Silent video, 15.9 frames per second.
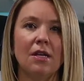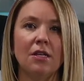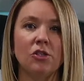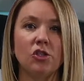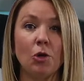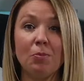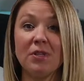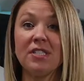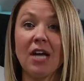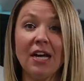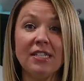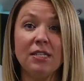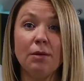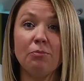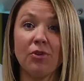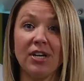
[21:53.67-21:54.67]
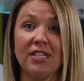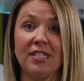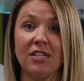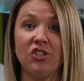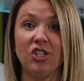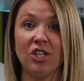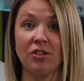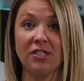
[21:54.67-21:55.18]
So besides
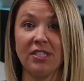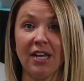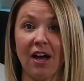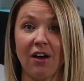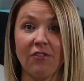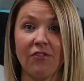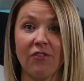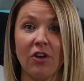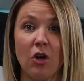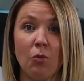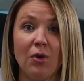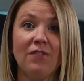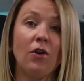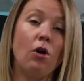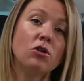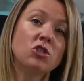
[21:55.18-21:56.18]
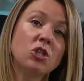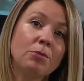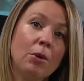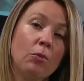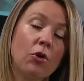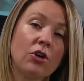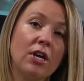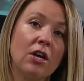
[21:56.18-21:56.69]
embracing GLTF, we've also
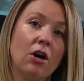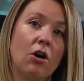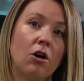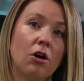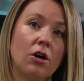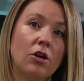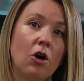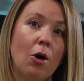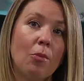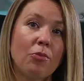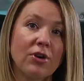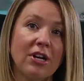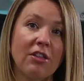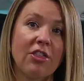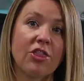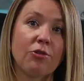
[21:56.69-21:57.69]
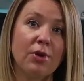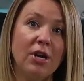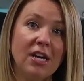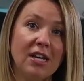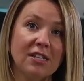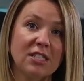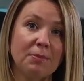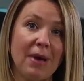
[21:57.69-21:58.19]
been working hard on bringing
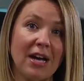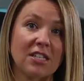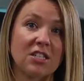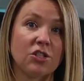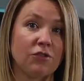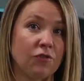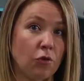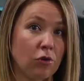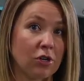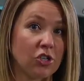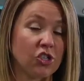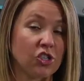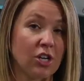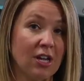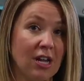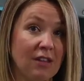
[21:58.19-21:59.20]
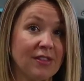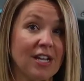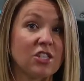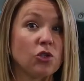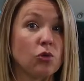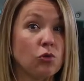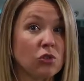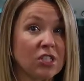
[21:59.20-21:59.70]
3ds Max to Forge,
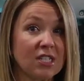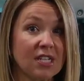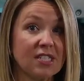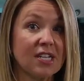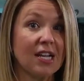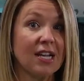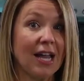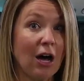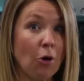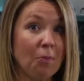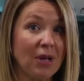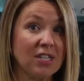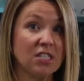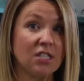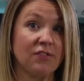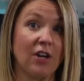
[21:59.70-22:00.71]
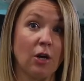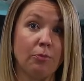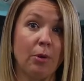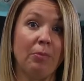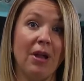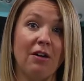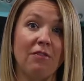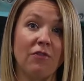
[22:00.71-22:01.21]
that's Autodesk's cloud-based
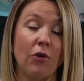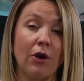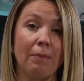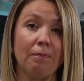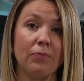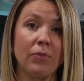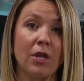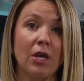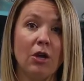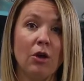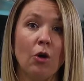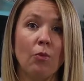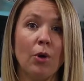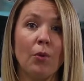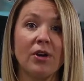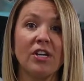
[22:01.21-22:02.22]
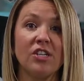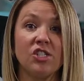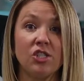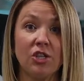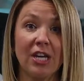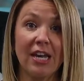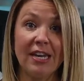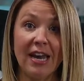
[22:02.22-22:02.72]
developer platform, we wanted
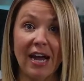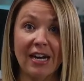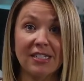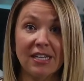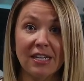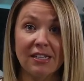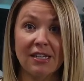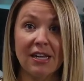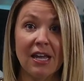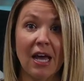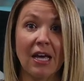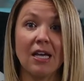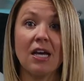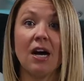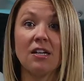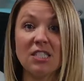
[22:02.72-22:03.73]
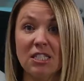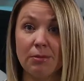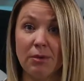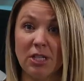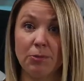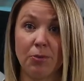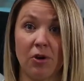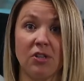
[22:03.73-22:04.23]
to connect it and
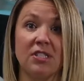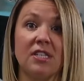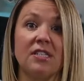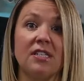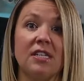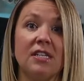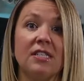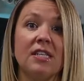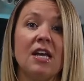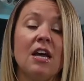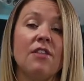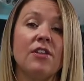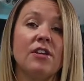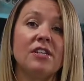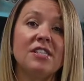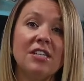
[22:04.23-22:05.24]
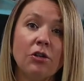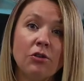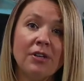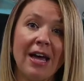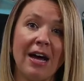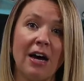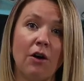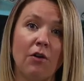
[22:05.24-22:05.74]
customize processes that until
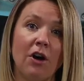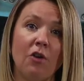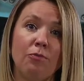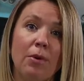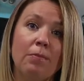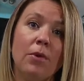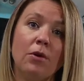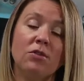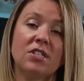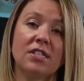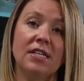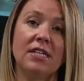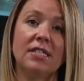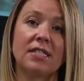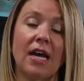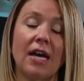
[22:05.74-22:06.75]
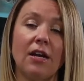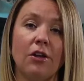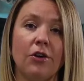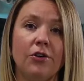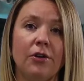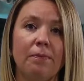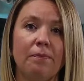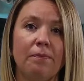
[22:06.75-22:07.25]
now have been mostly
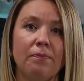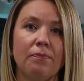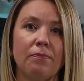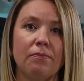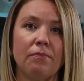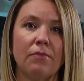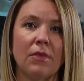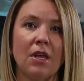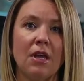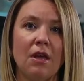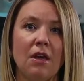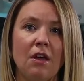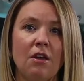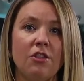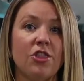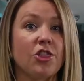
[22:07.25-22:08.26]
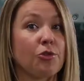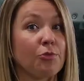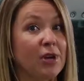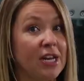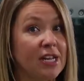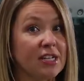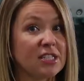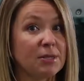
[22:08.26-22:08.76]
siloed.
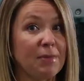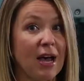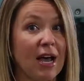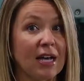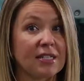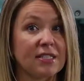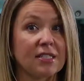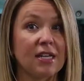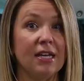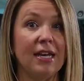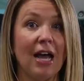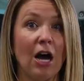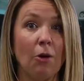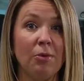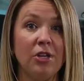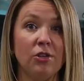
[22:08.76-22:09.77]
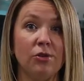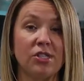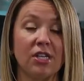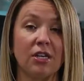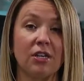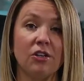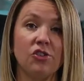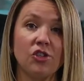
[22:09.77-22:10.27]
3ds Max can now be used
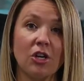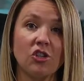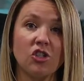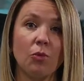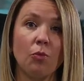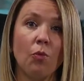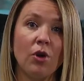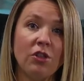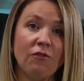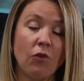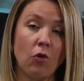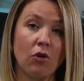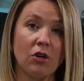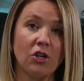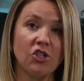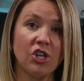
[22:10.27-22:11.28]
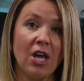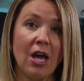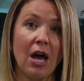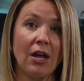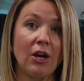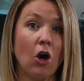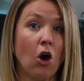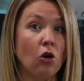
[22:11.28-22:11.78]
in conjunction with Forge
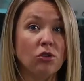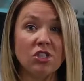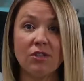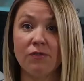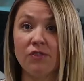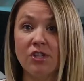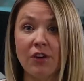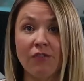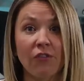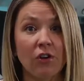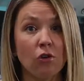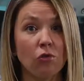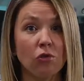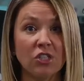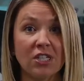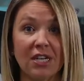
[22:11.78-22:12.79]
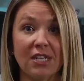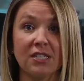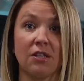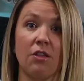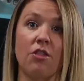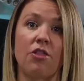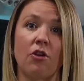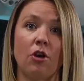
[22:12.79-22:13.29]
and a host of different Autodesk
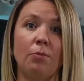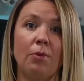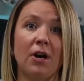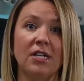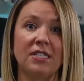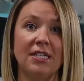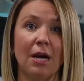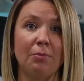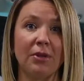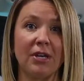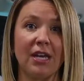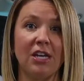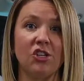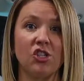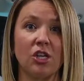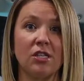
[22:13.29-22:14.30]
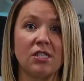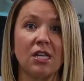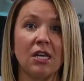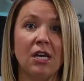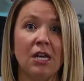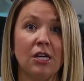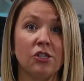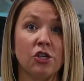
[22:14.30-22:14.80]
and third-party applications
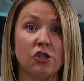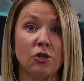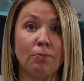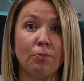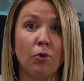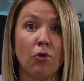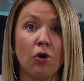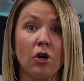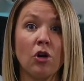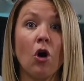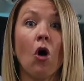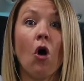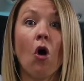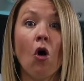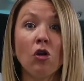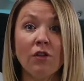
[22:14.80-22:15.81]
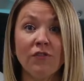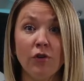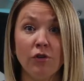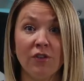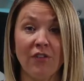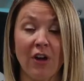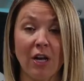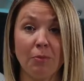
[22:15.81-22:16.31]
to support all of you
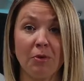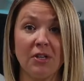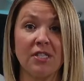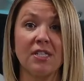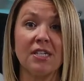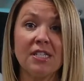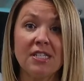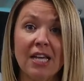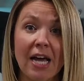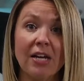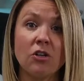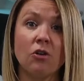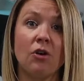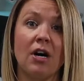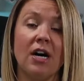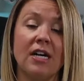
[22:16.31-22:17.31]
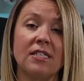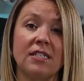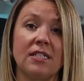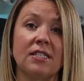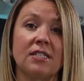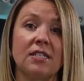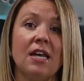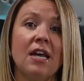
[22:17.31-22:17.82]
developers and technical
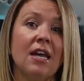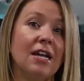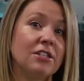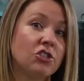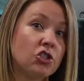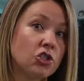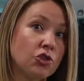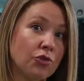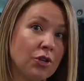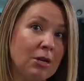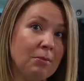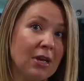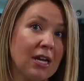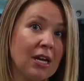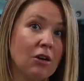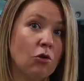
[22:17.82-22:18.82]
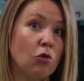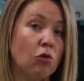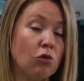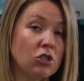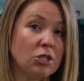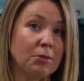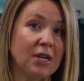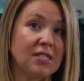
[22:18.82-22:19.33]
artists in streaming and
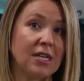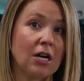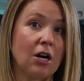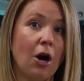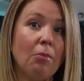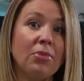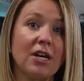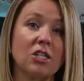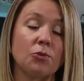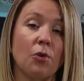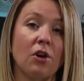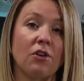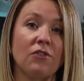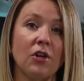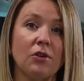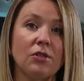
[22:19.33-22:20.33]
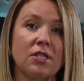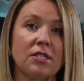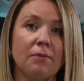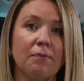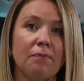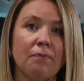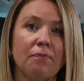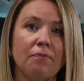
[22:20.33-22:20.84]
automating complex workflows.
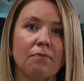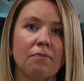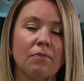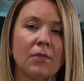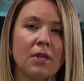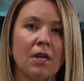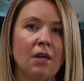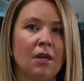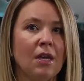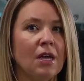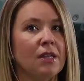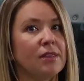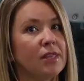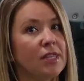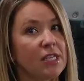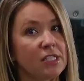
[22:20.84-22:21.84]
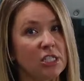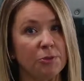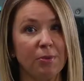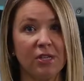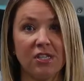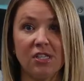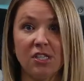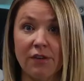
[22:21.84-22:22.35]
This has
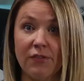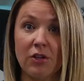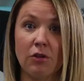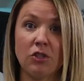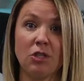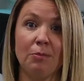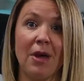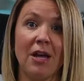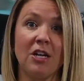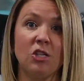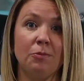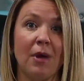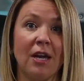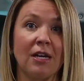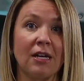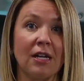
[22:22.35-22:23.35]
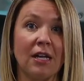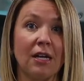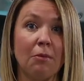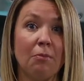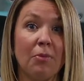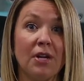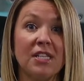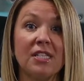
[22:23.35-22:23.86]
been difficult to manage manually,
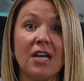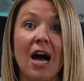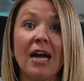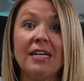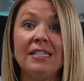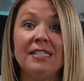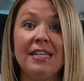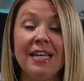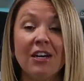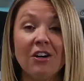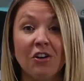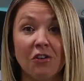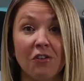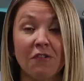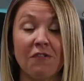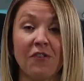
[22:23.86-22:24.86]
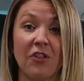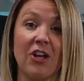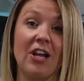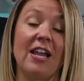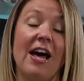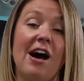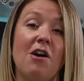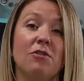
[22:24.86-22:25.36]
but it's ideal for the
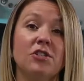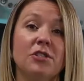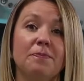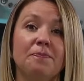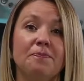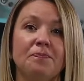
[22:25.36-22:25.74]
cloud.